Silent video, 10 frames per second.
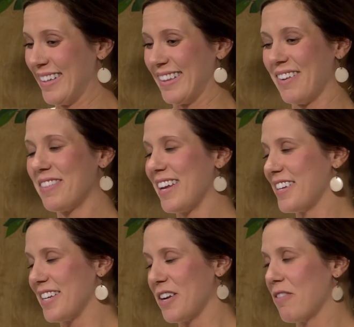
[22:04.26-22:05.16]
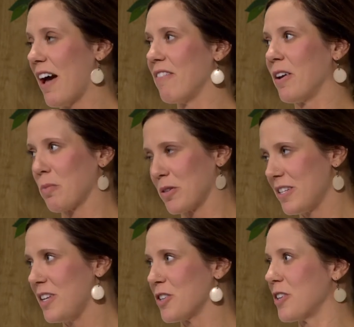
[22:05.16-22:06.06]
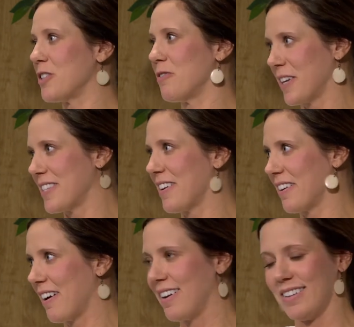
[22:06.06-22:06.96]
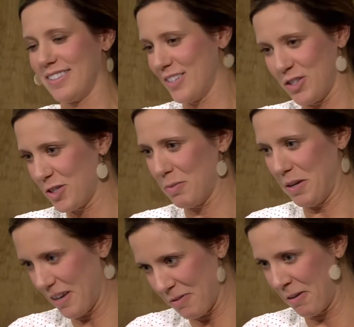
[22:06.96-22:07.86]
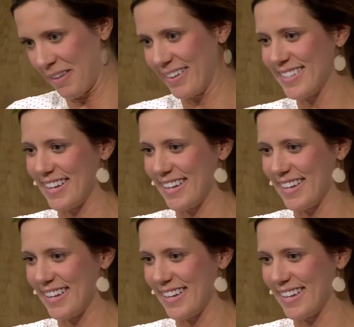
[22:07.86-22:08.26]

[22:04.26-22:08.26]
love the idea of having a procedure to fix their incontinence and just be done with it,